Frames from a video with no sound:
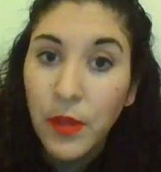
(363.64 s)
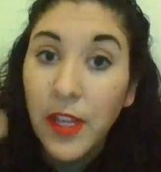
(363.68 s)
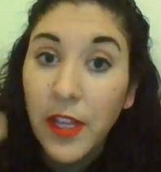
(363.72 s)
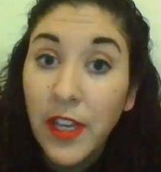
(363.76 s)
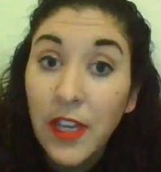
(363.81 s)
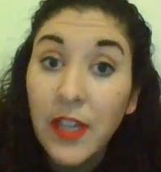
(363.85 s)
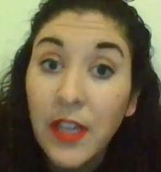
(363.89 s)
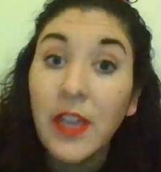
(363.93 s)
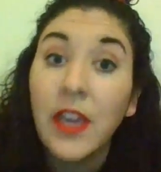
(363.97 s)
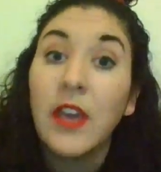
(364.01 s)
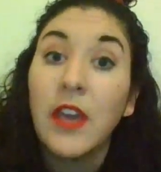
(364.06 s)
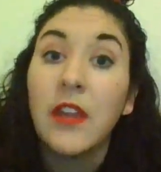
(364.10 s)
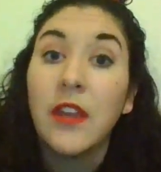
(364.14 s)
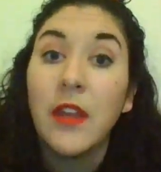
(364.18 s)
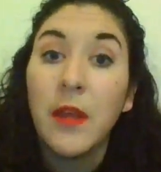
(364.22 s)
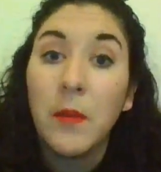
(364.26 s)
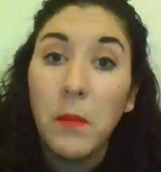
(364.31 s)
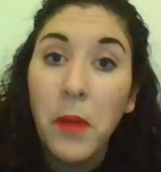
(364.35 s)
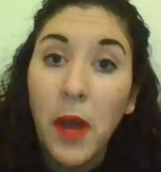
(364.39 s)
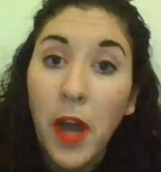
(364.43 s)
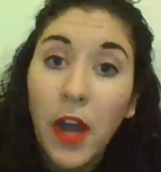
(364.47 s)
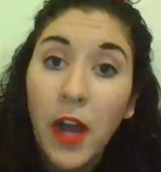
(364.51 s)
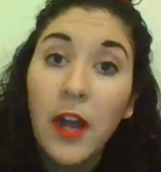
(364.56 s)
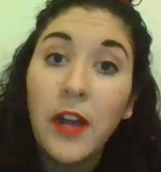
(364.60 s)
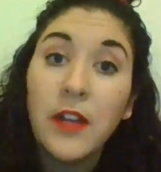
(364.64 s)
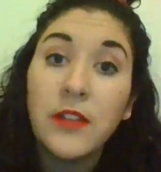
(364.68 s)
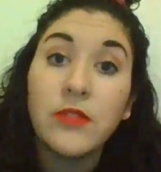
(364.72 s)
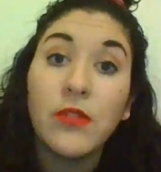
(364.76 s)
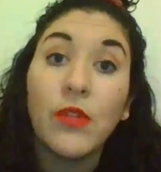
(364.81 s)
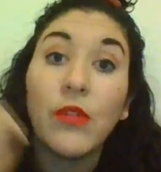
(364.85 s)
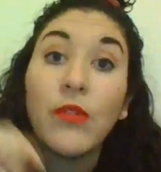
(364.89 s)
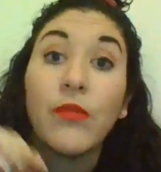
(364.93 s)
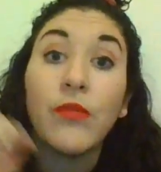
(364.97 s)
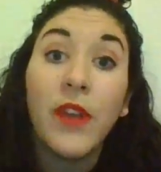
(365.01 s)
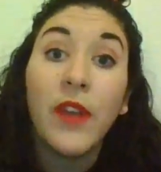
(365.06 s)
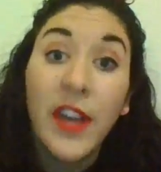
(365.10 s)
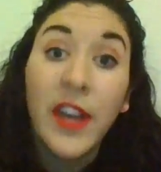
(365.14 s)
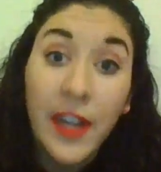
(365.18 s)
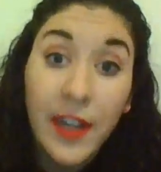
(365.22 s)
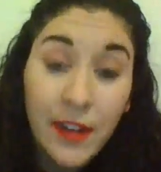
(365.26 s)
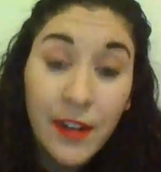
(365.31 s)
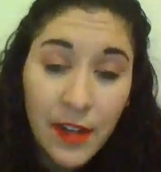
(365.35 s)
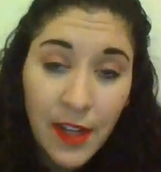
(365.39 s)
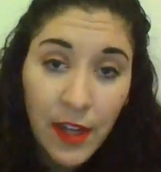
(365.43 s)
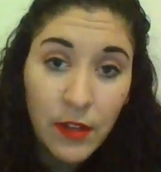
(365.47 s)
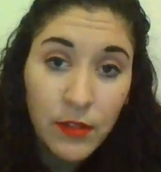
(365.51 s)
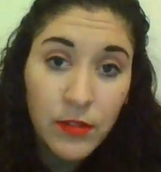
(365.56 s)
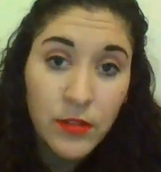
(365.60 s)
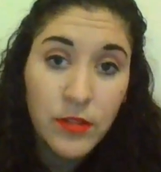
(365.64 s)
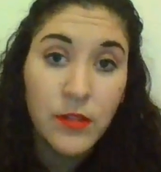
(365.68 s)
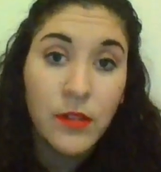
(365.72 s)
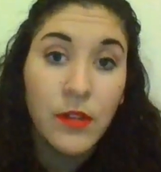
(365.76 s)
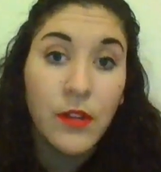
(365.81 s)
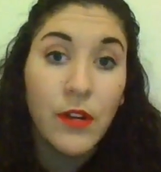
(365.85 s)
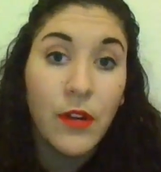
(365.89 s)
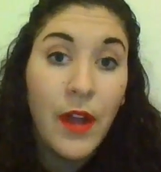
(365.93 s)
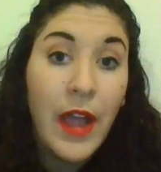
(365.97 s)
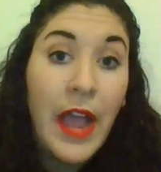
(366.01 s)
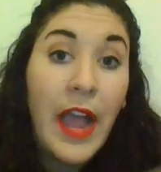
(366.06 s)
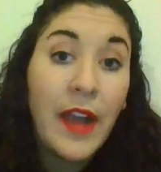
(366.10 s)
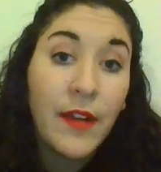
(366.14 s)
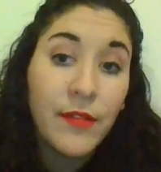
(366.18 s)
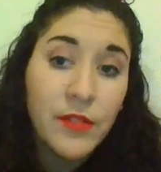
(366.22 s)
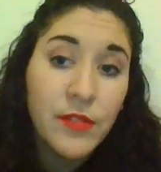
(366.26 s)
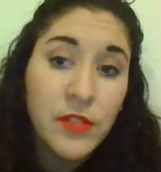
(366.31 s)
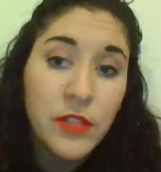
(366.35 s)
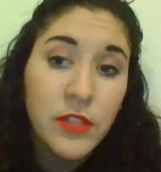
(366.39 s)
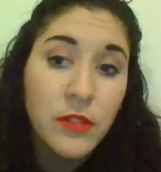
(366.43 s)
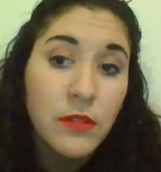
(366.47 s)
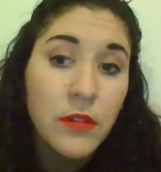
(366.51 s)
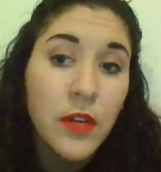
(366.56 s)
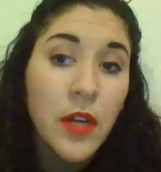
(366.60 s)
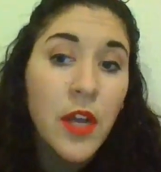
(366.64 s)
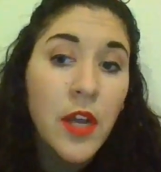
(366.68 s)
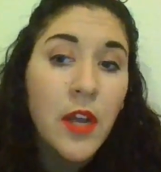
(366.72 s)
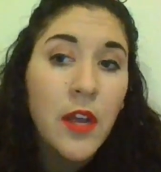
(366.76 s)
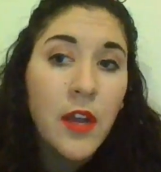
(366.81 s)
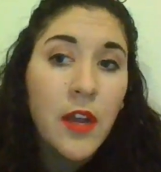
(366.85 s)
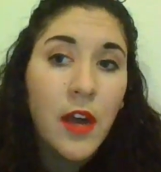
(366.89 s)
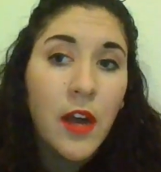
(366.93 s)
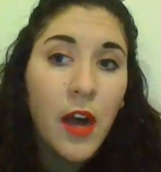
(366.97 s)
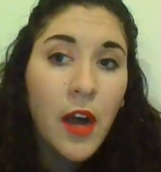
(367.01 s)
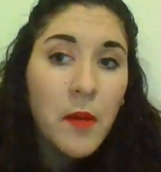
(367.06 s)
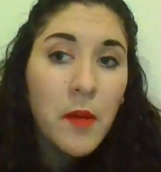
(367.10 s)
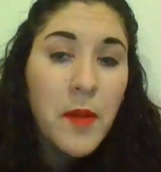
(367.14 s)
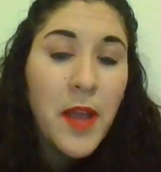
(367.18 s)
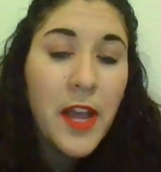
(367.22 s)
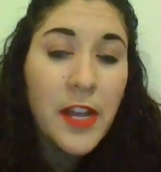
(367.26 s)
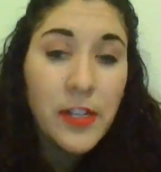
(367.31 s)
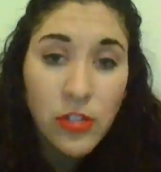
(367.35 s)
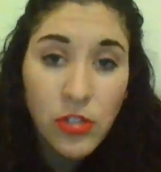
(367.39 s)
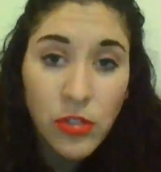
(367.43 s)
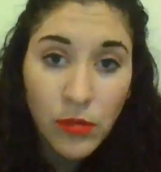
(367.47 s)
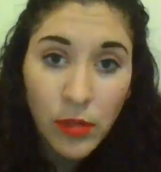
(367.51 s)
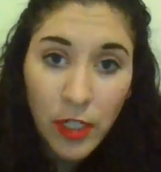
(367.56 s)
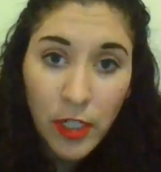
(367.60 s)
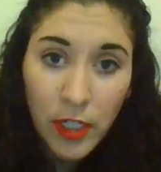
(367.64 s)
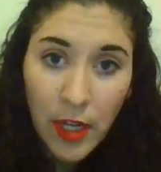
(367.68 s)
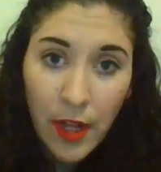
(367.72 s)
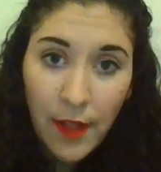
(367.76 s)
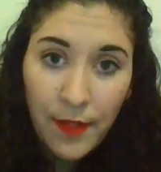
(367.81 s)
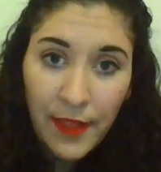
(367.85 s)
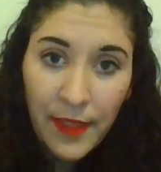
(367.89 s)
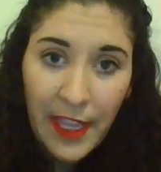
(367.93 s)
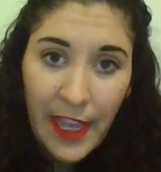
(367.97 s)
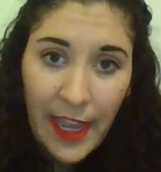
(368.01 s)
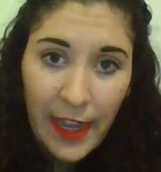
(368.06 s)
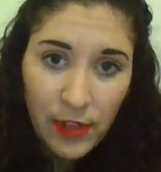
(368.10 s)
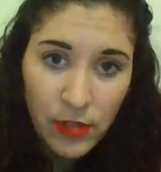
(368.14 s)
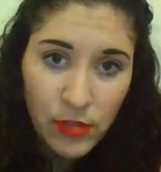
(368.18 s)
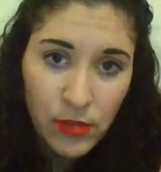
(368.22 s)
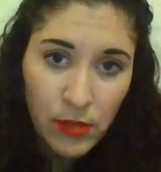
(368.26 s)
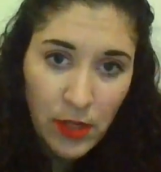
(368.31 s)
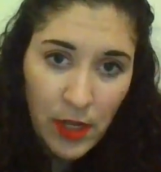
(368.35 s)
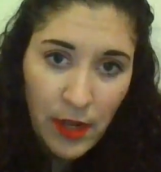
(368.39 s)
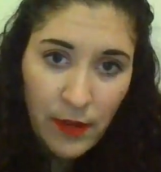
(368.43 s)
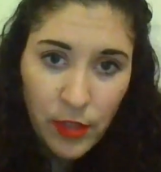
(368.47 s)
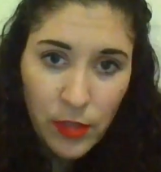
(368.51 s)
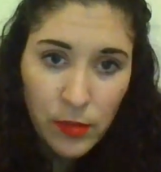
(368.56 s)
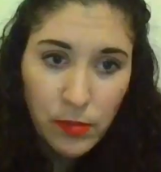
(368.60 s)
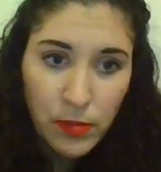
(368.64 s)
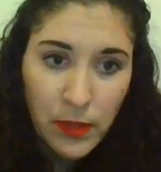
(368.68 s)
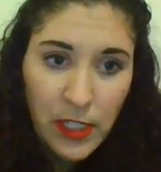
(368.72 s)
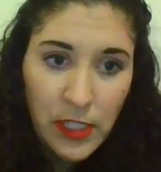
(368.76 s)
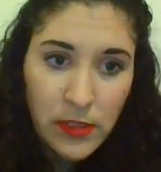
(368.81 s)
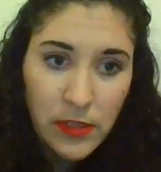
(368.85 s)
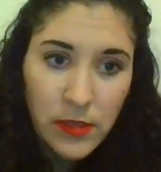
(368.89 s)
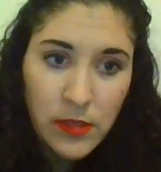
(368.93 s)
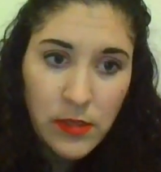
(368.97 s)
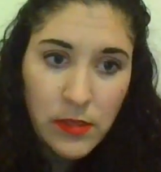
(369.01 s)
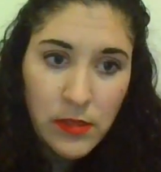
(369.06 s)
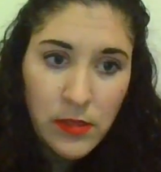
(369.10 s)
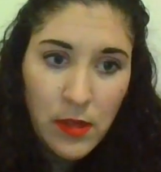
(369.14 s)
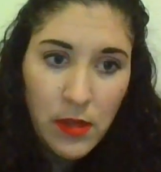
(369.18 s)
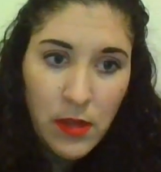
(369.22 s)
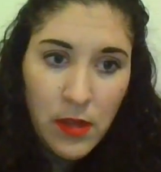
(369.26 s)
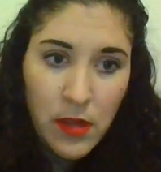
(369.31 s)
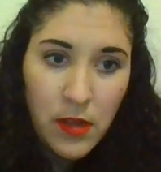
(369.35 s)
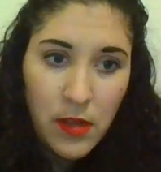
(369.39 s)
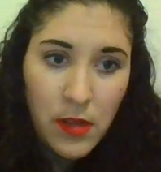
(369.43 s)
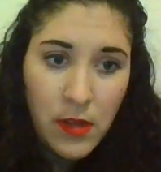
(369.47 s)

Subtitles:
play again and pause or write it down so you don't have to as you work on the actual cover piece.